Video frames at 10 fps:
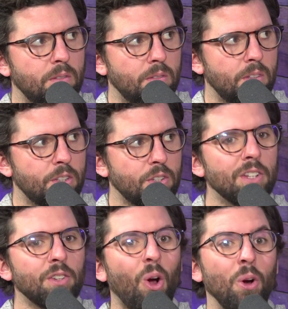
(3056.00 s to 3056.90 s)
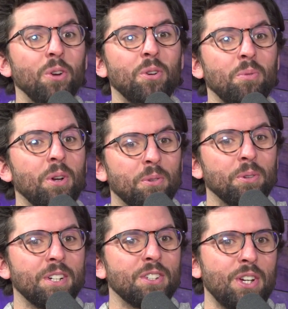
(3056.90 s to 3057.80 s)
it's hard to run an
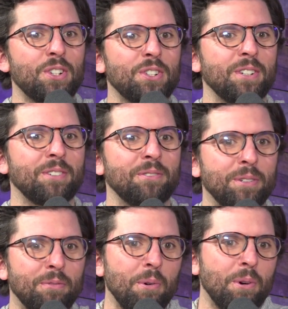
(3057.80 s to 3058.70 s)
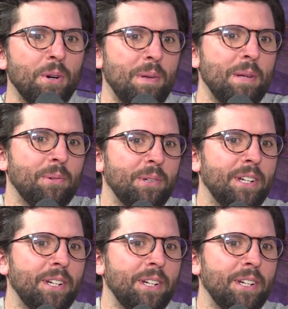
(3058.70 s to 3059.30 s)
organization with 400 people in it